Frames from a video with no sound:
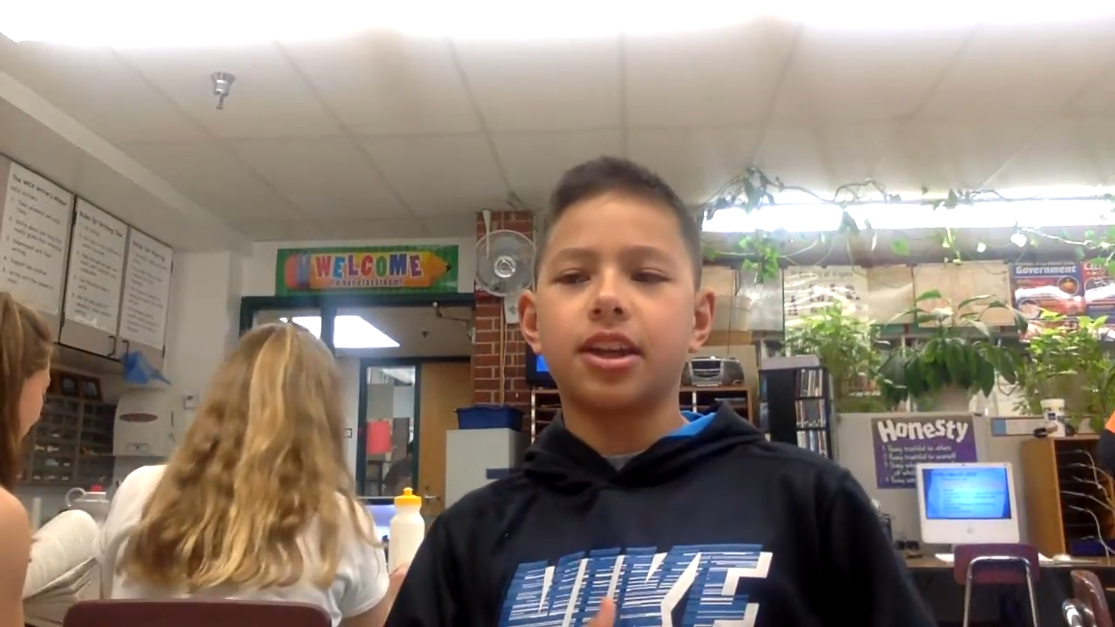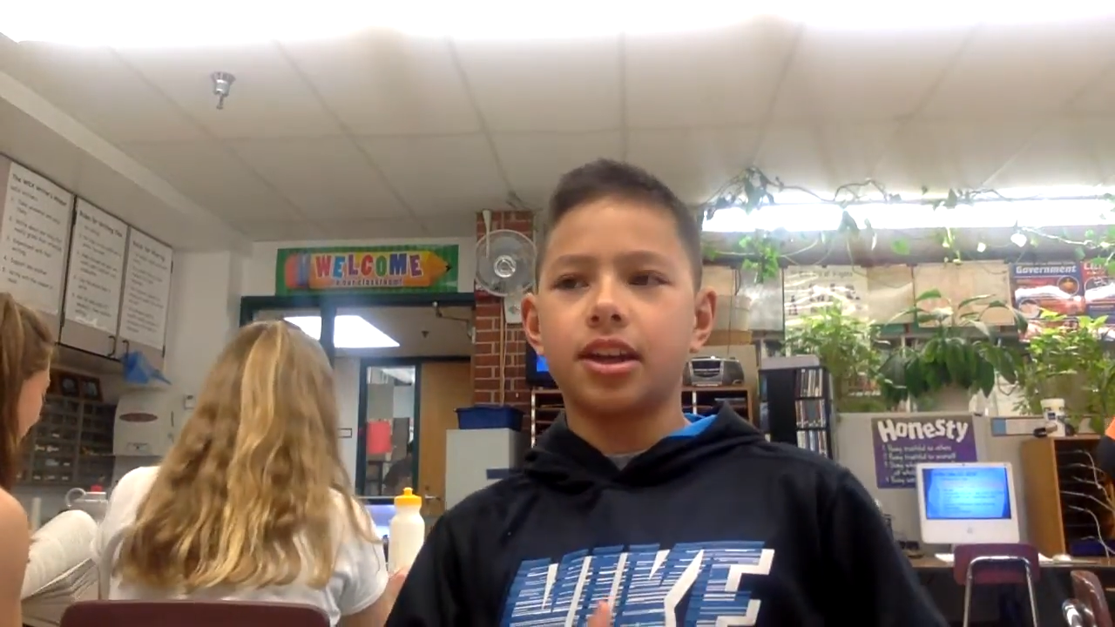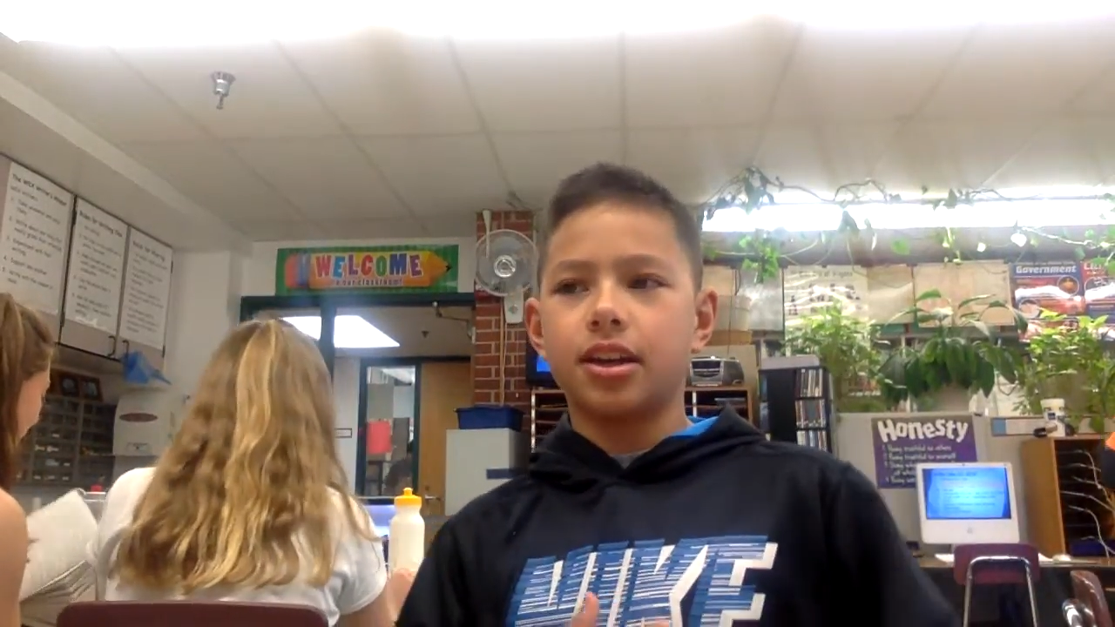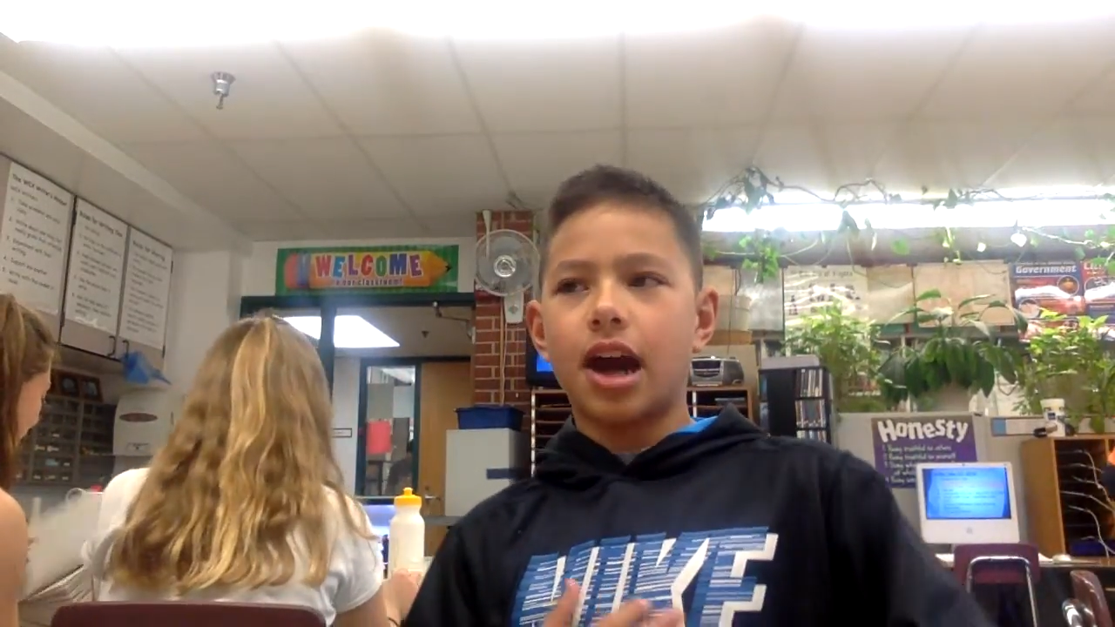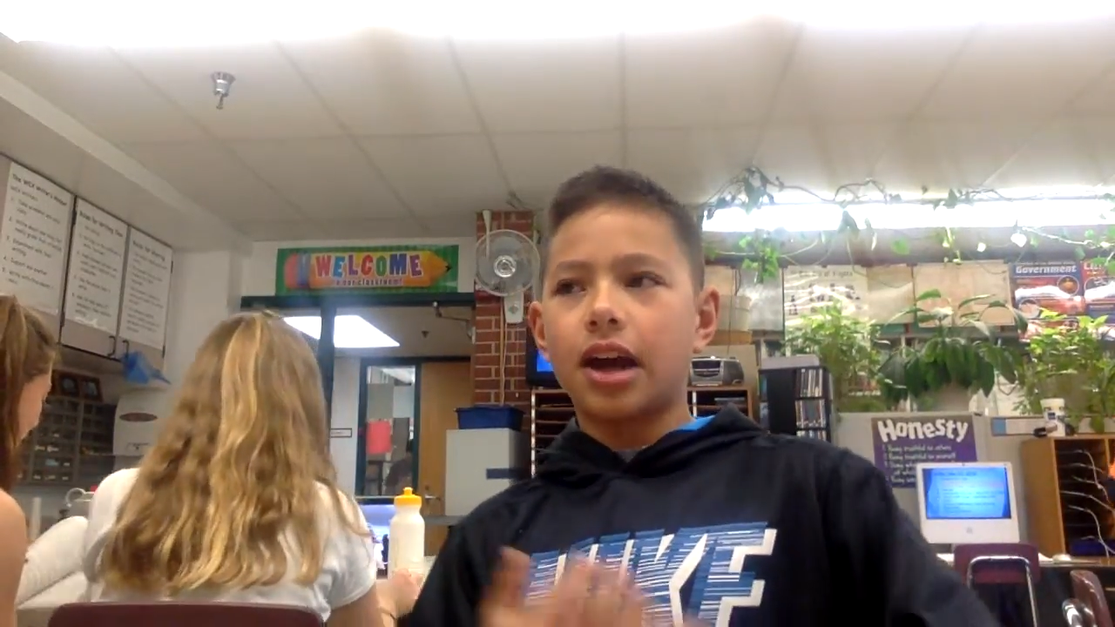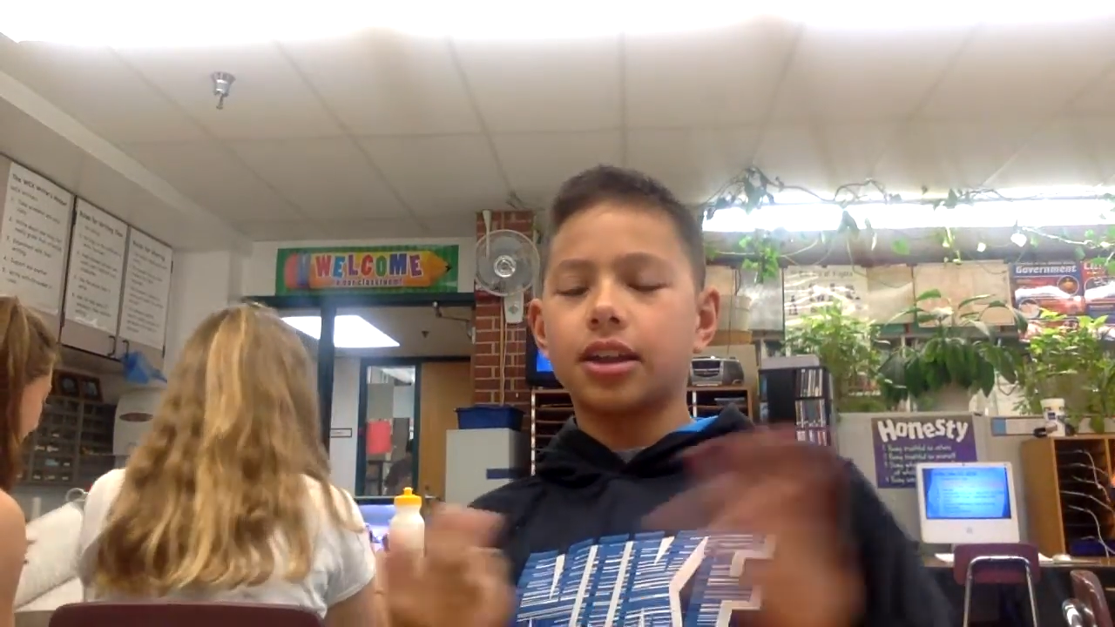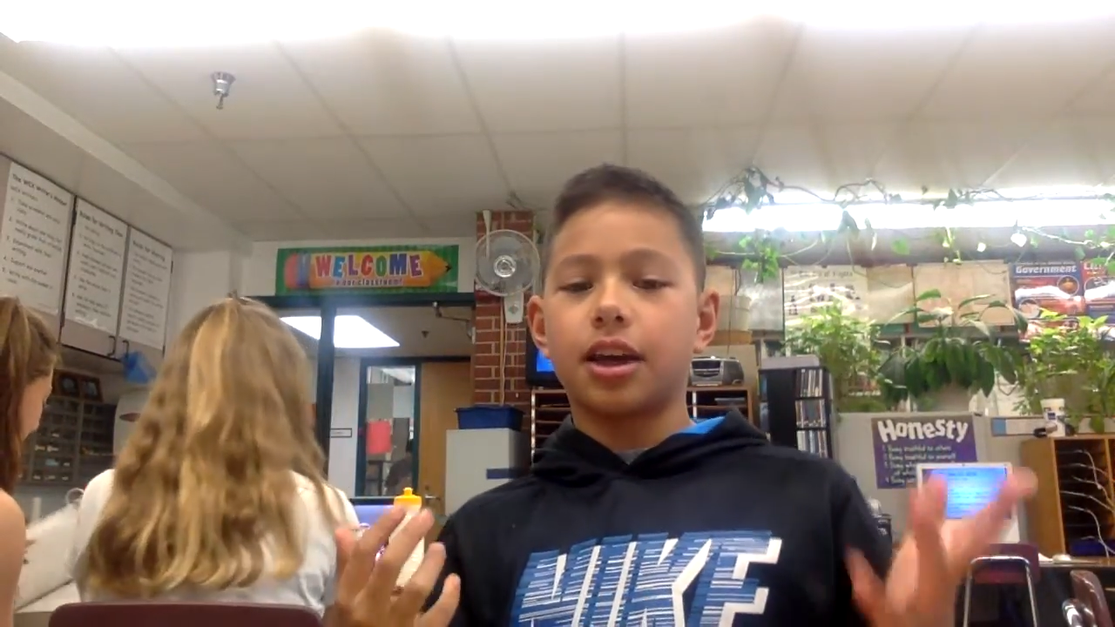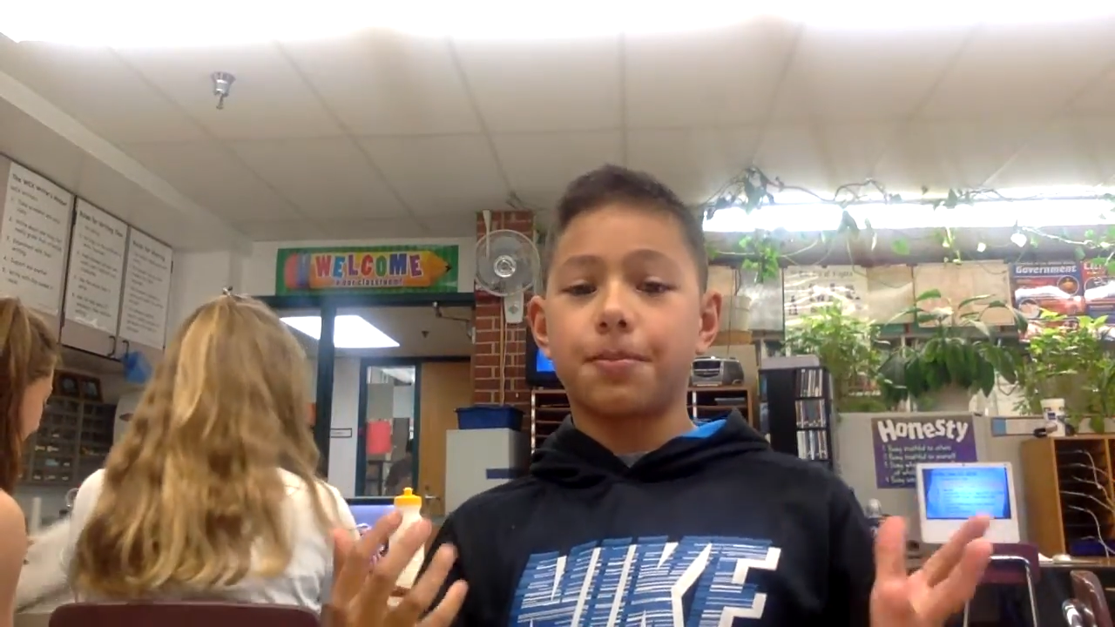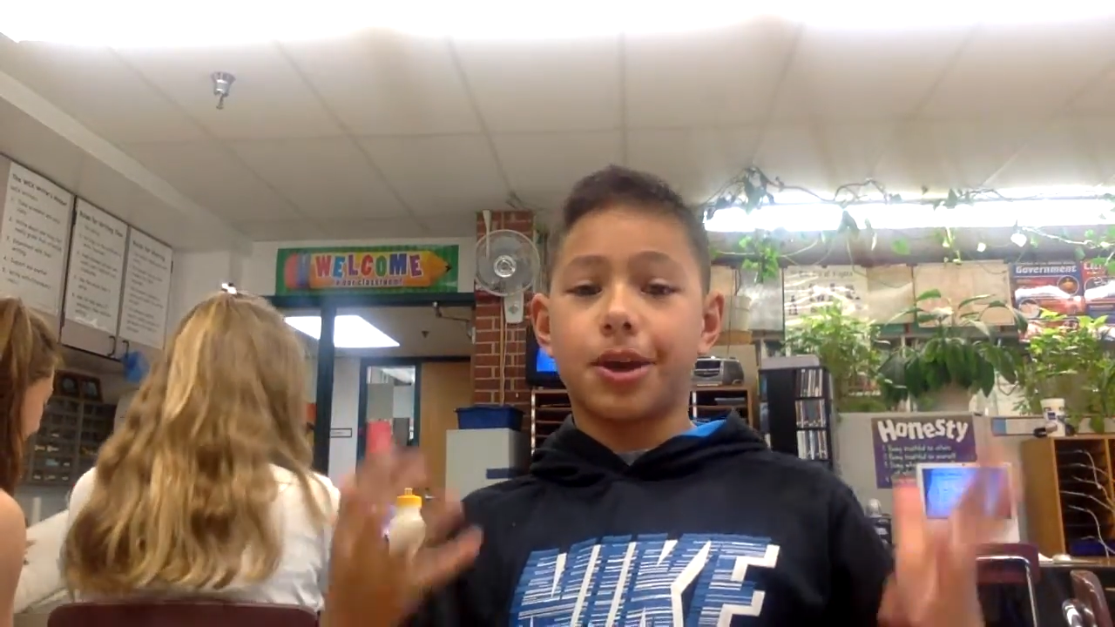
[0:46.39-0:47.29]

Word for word: and not like